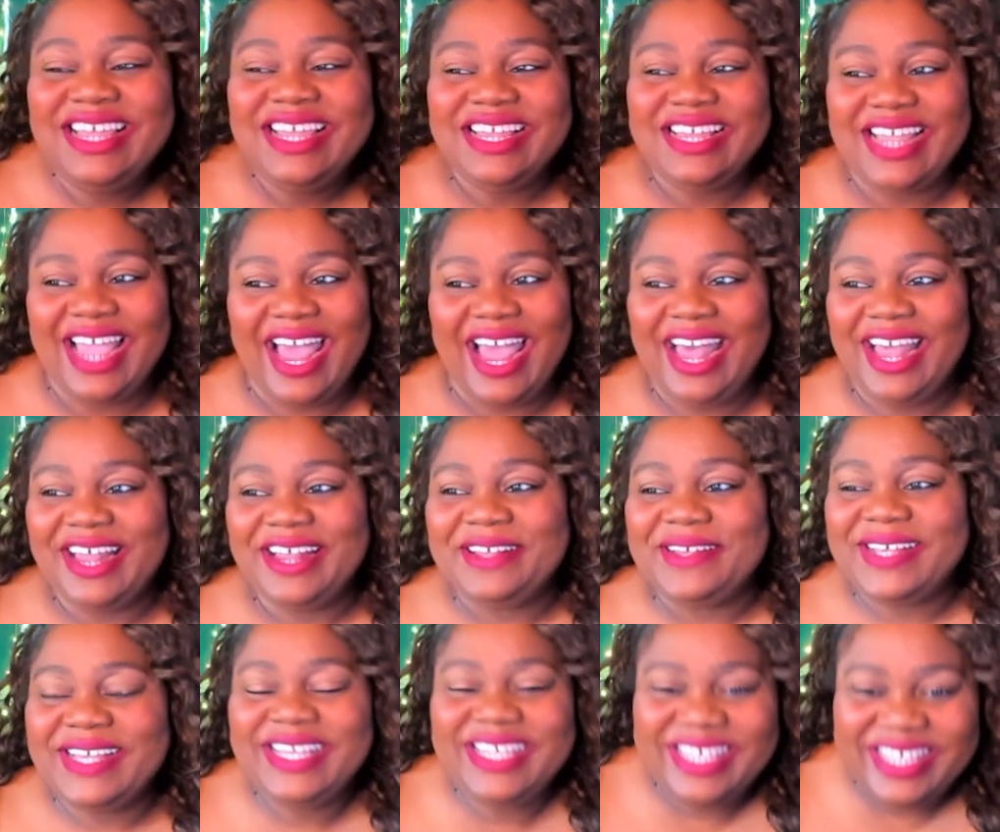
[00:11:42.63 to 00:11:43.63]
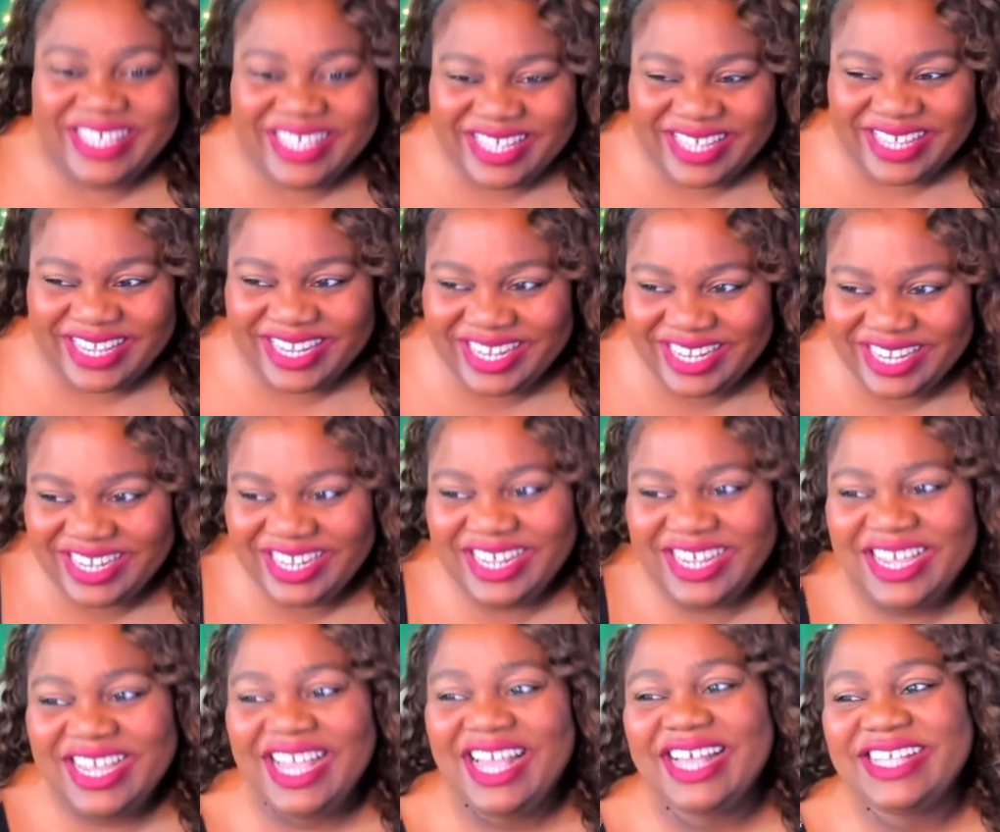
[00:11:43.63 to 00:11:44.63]
Yeah.
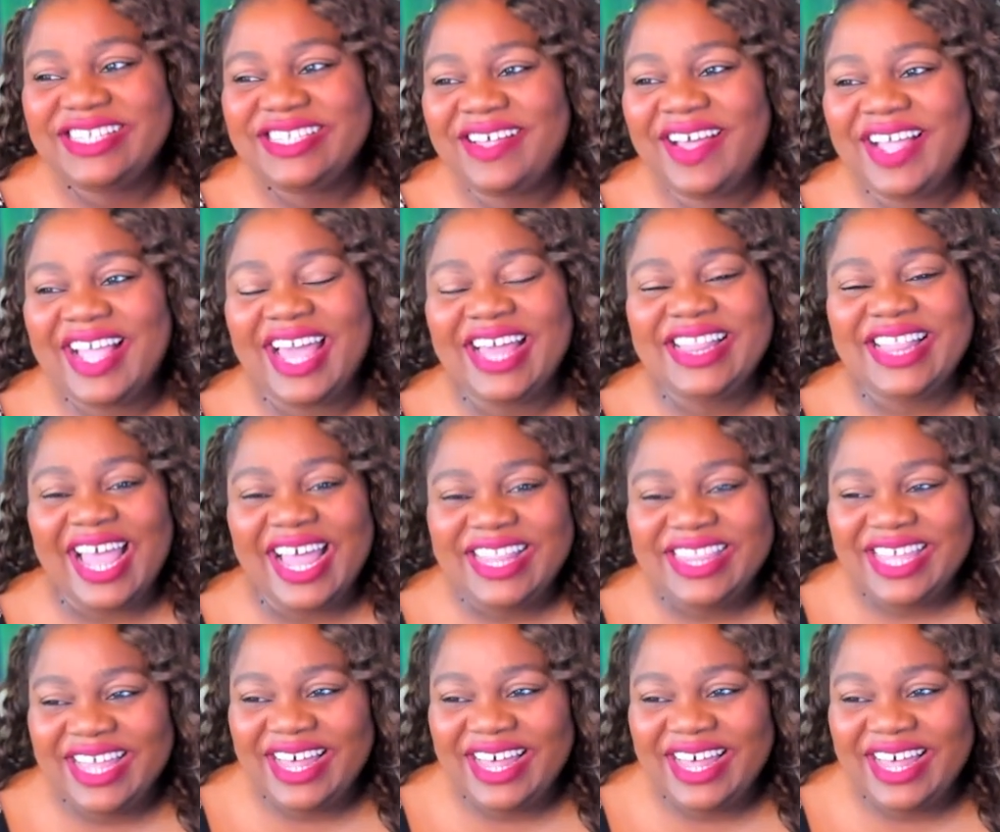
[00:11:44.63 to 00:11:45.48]
So I got that the